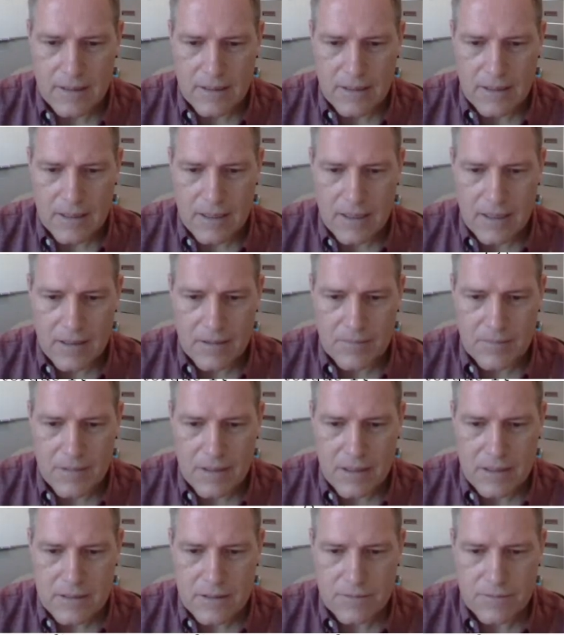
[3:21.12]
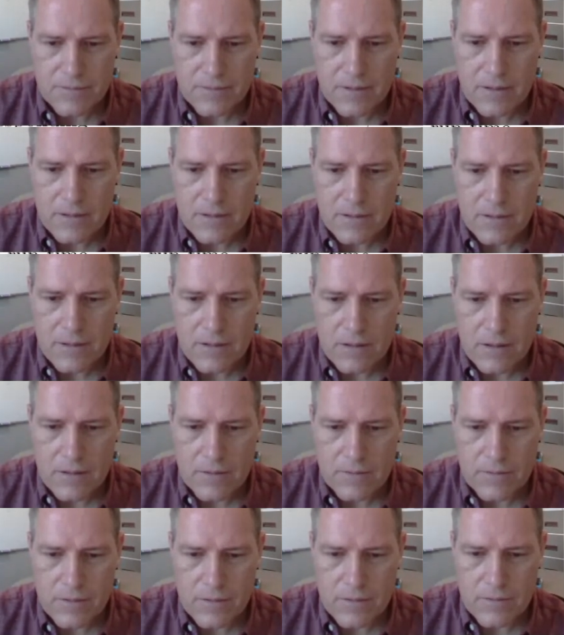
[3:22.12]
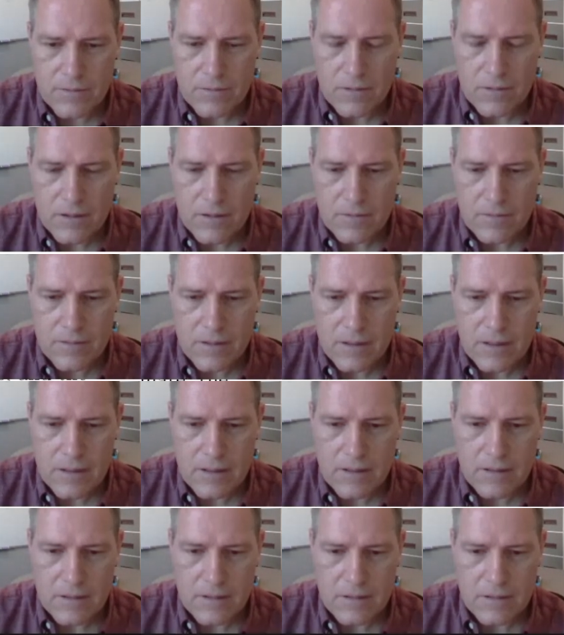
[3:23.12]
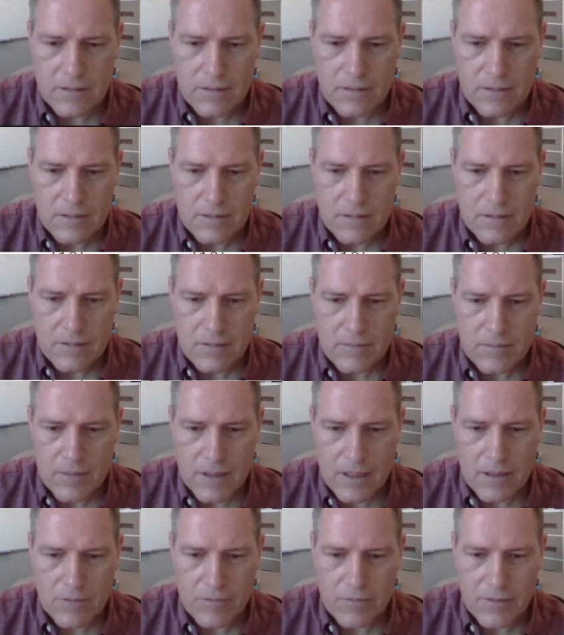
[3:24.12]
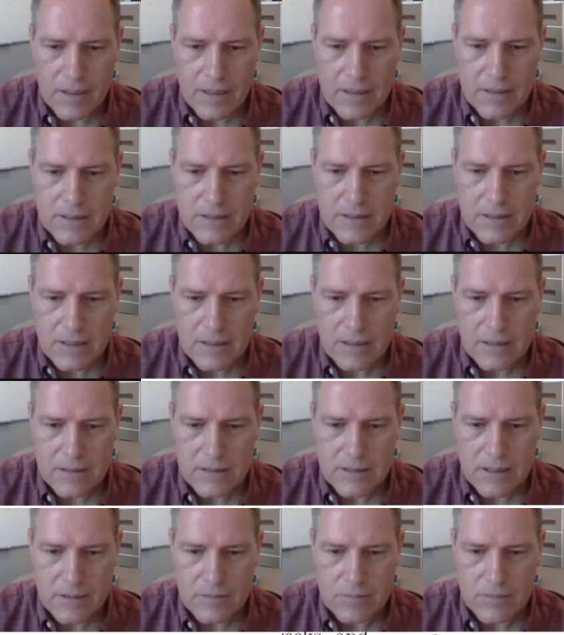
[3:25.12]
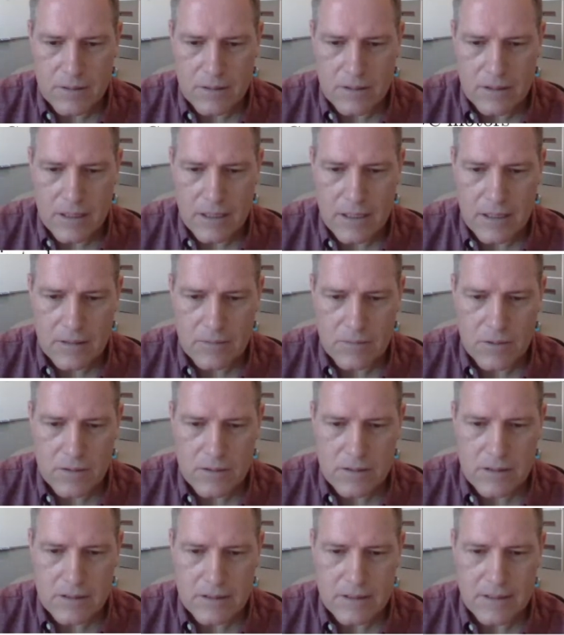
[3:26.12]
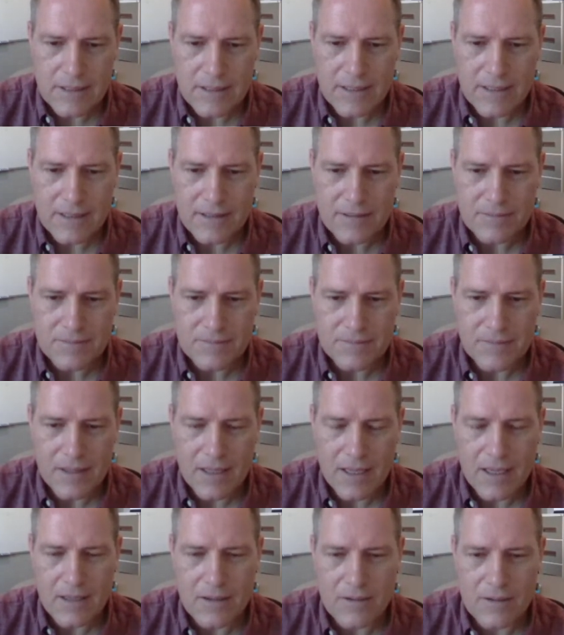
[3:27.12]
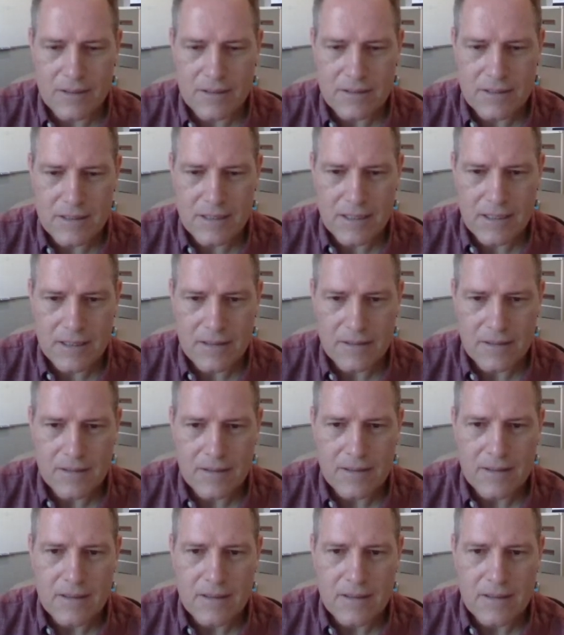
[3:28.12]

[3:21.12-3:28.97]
There's a photograph of one of the manufactured and assembled gearboxes here. There you can see it.